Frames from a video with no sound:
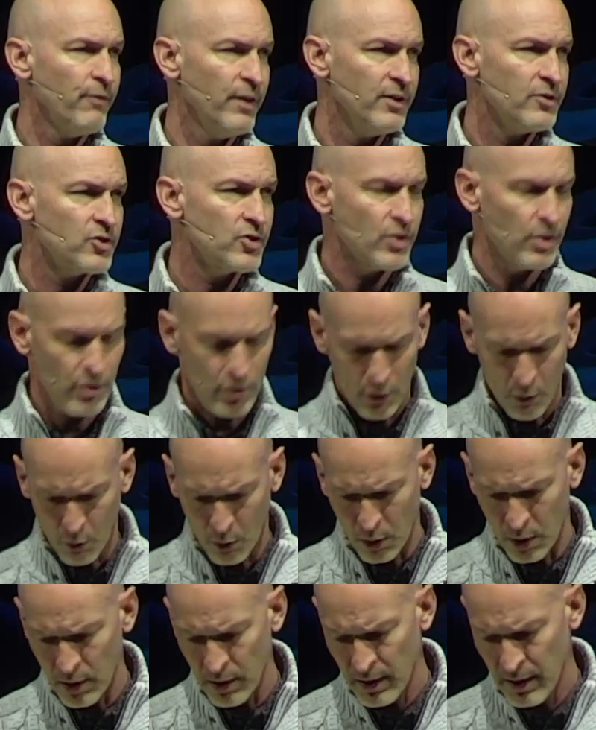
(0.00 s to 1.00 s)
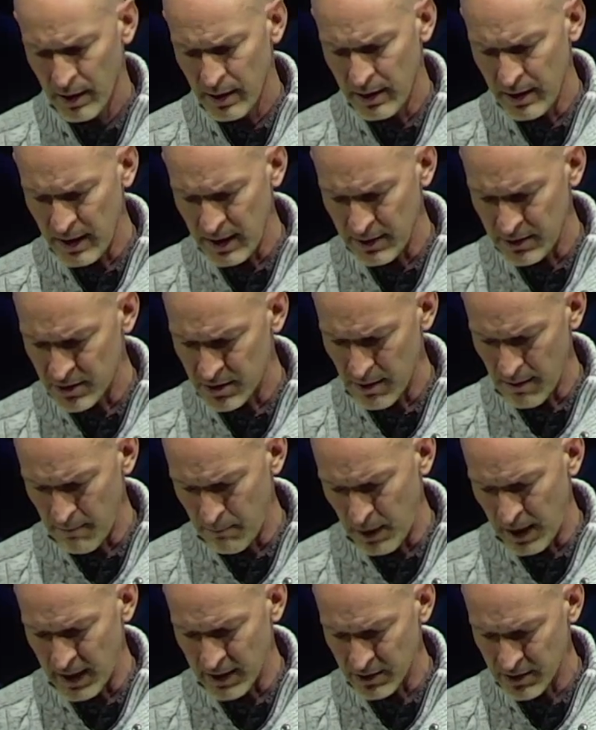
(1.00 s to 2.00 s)
fits your needs
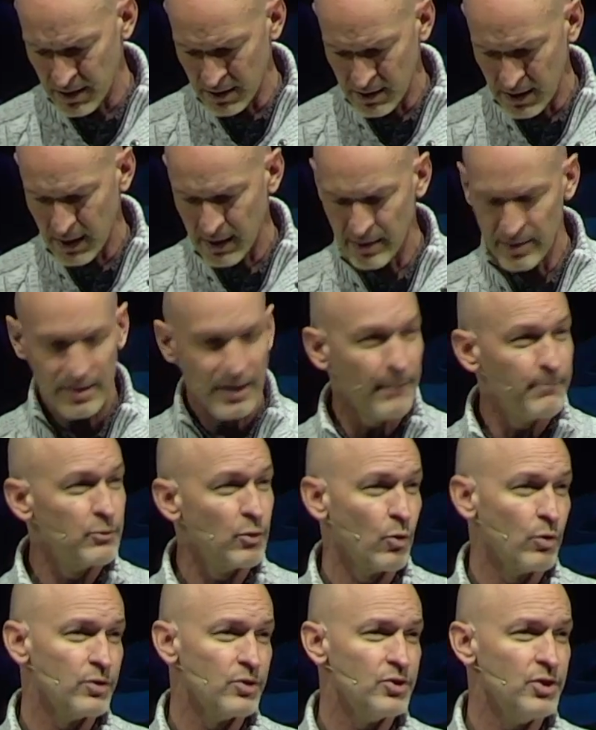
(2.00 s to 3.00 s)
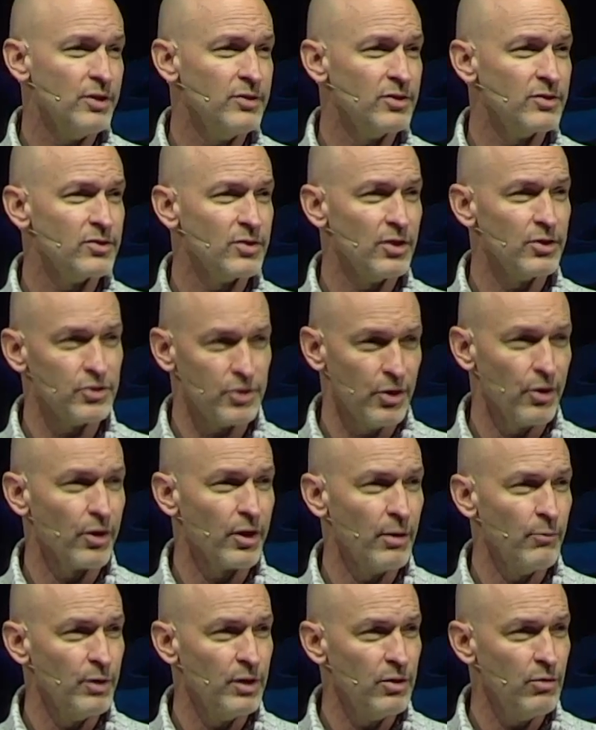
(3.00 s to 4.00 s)
best and take a step towards Jesus this year.
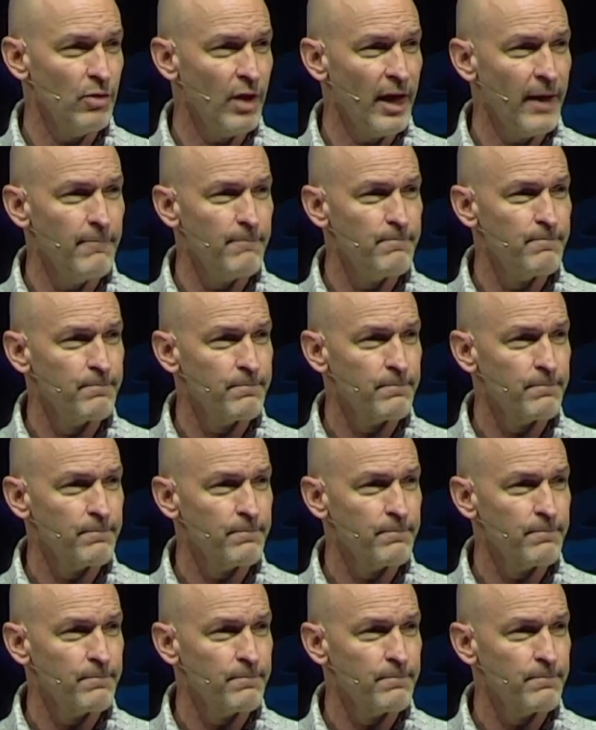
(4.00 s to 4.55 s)
Can we do that?